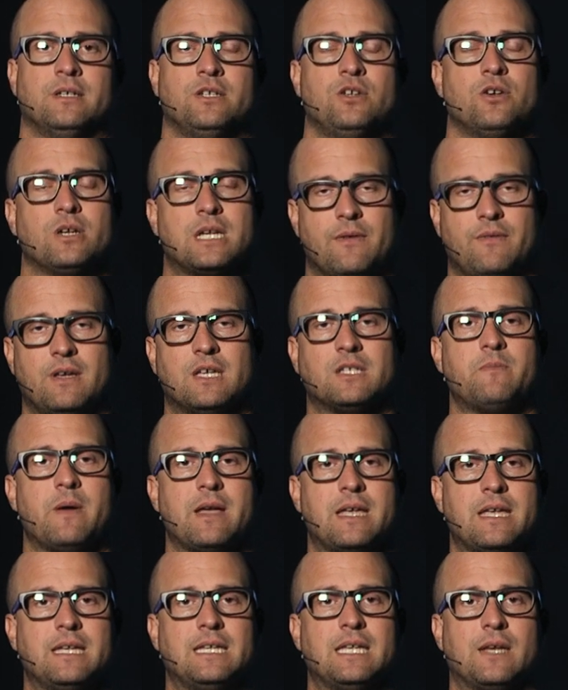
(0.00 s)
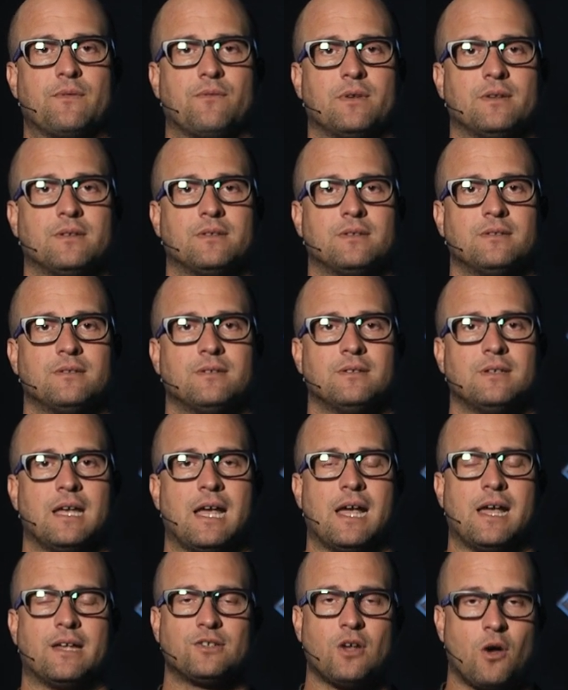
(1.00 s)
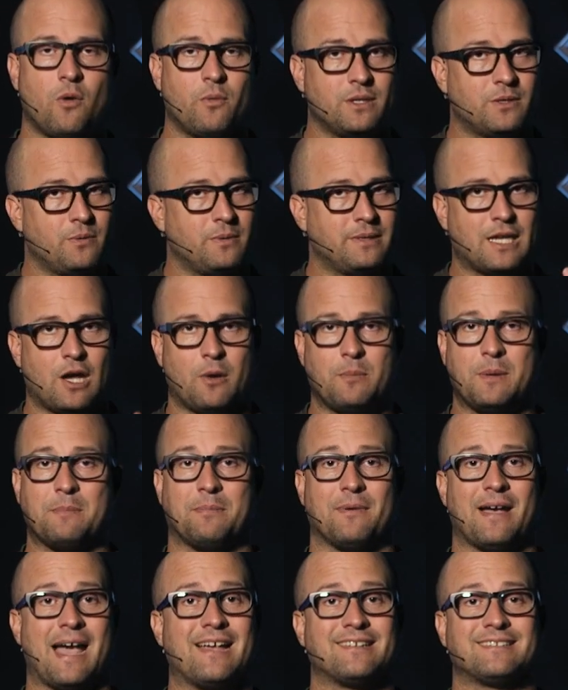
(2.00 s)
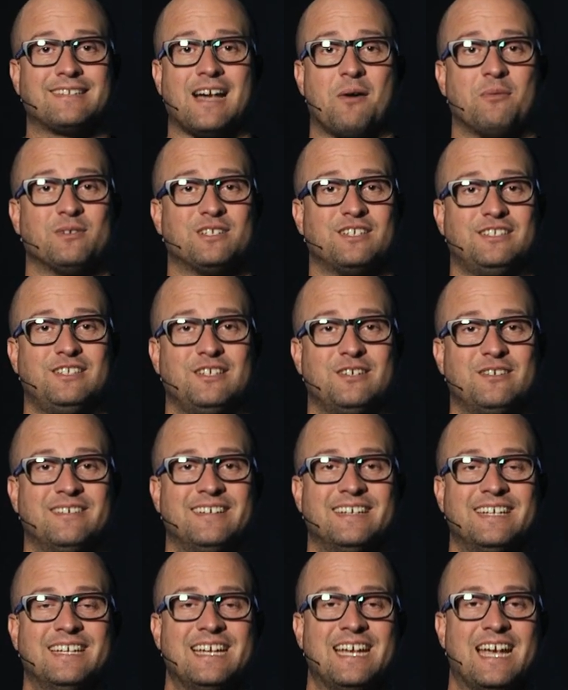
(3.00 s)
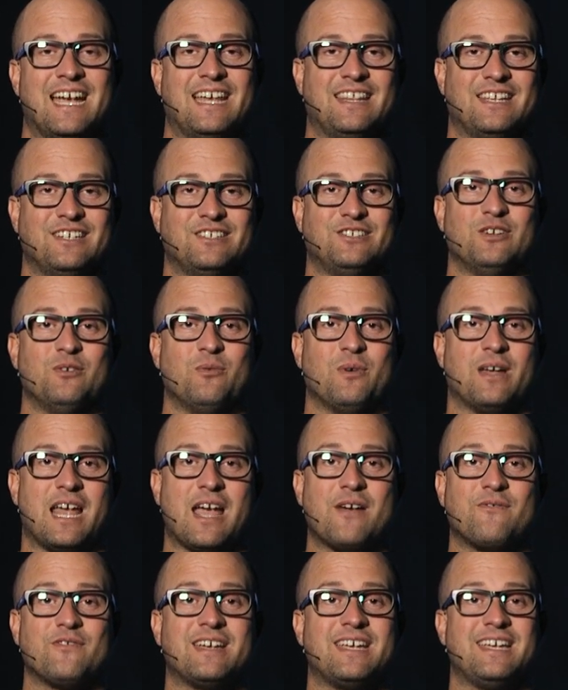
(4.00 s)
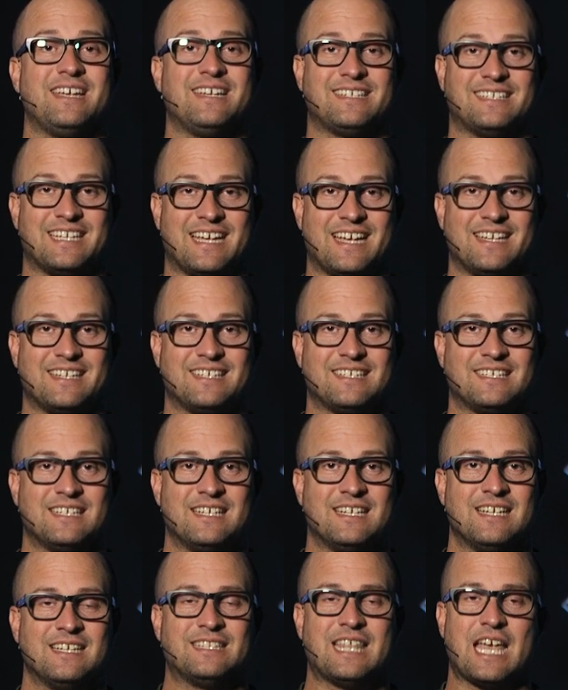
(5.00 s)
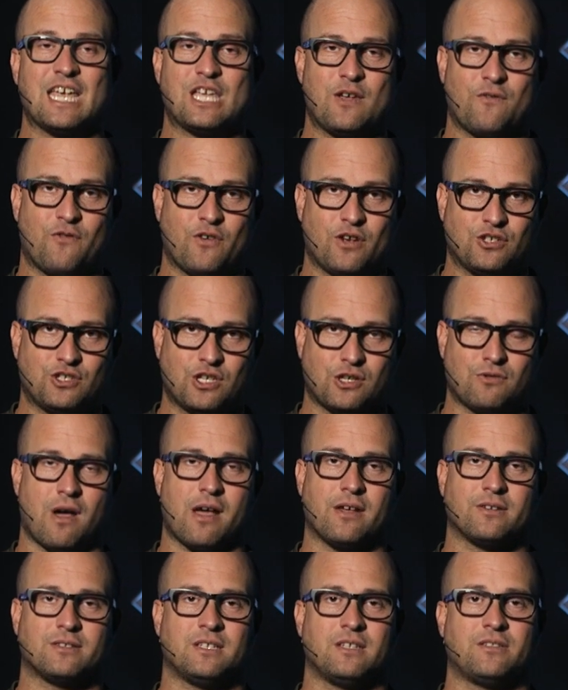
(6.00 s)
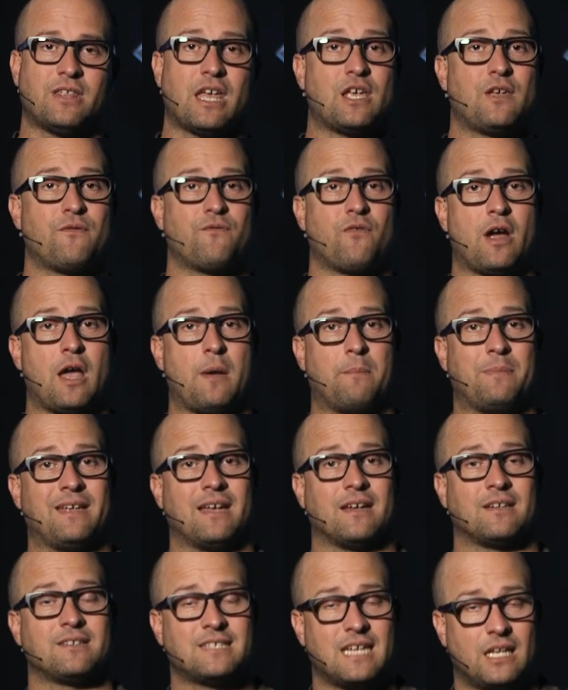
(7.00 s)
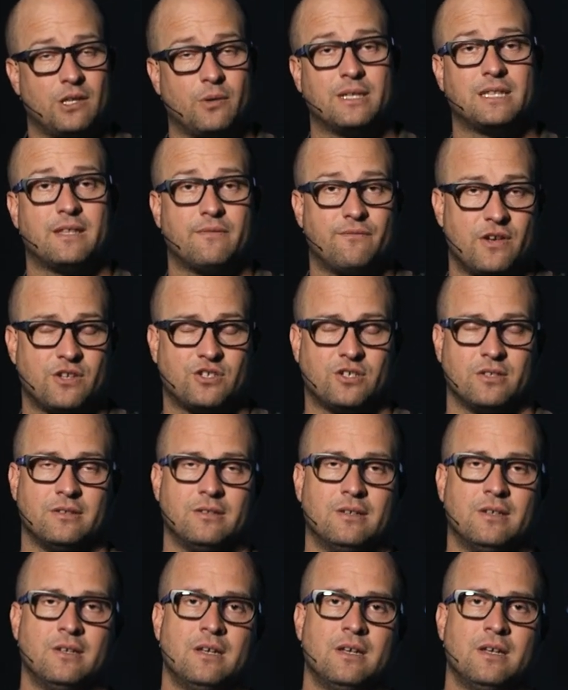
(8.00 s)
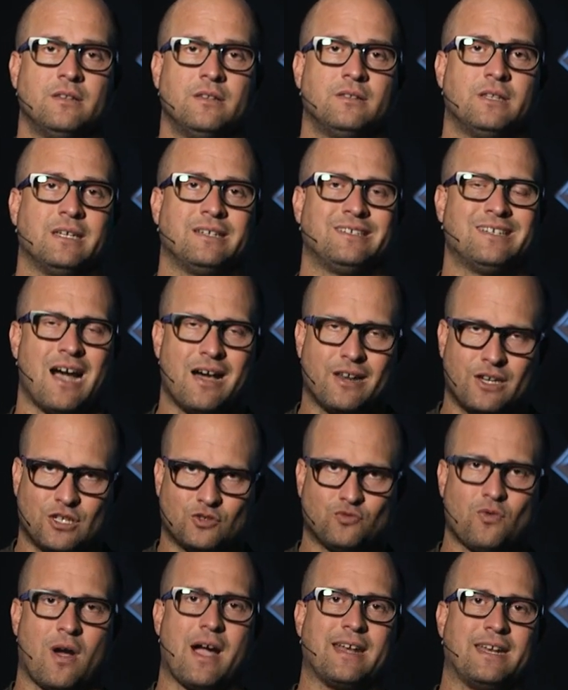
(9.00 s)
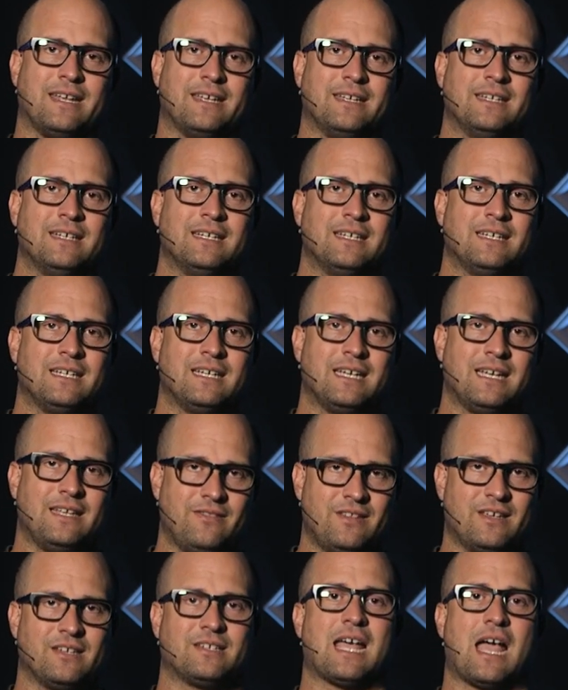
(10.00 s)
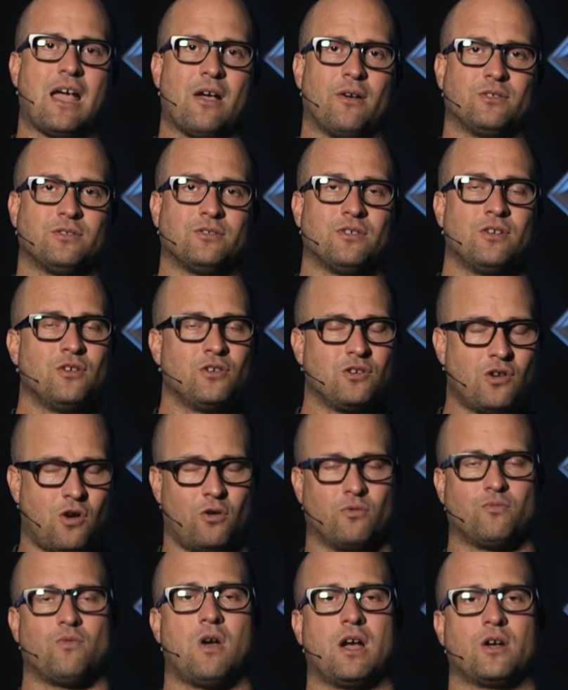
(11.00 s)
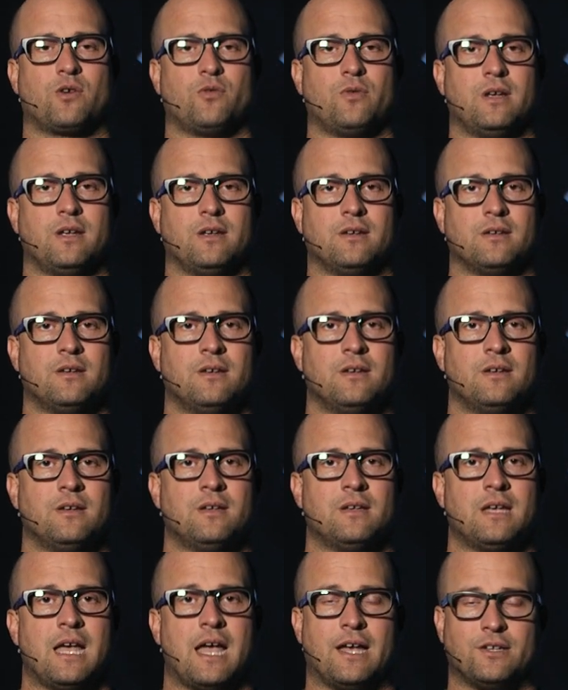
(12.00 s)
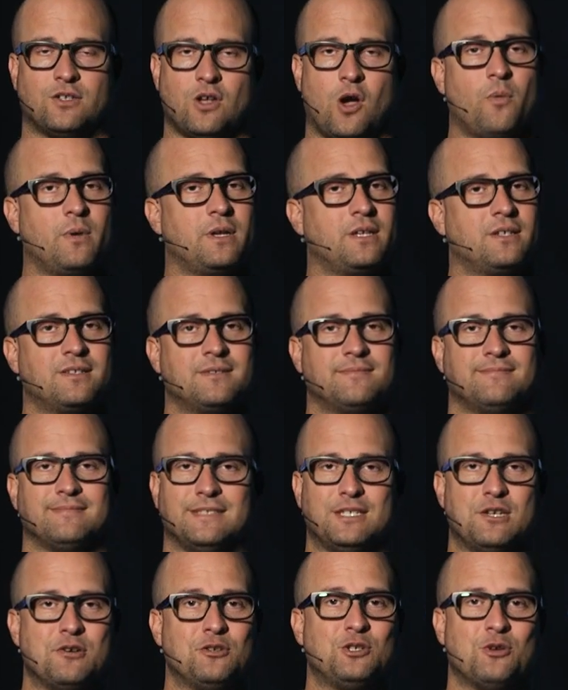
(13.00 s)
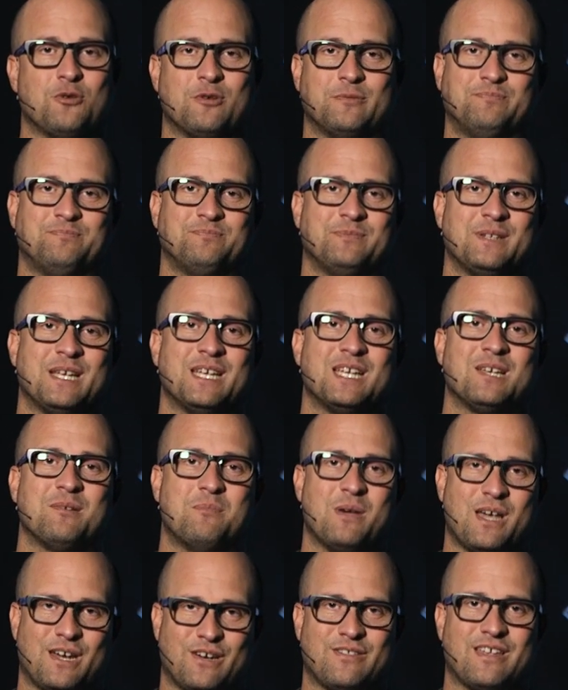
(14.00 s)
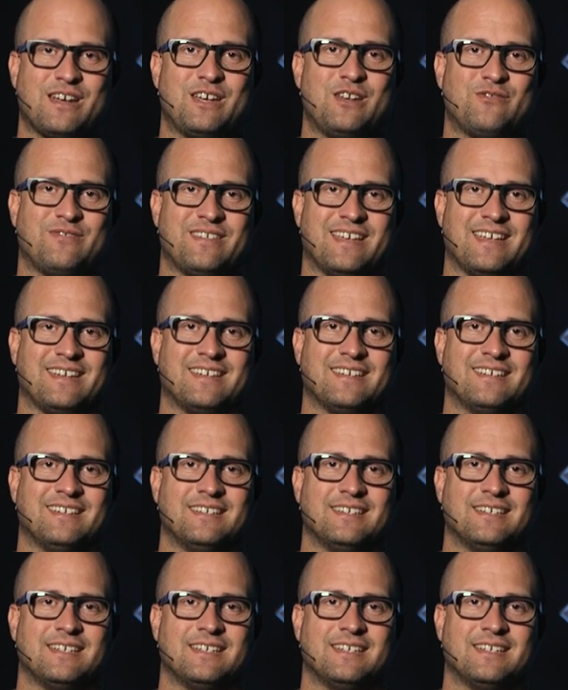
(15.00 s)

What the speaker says: Your giving is making a difference. As always, we tell people, ask God what to do and then do whatever he says. Thank you for your generosity. Thank you for helping accelerate the vision that God is writing in this house called Rock Creek. As always, you're doing better than you think.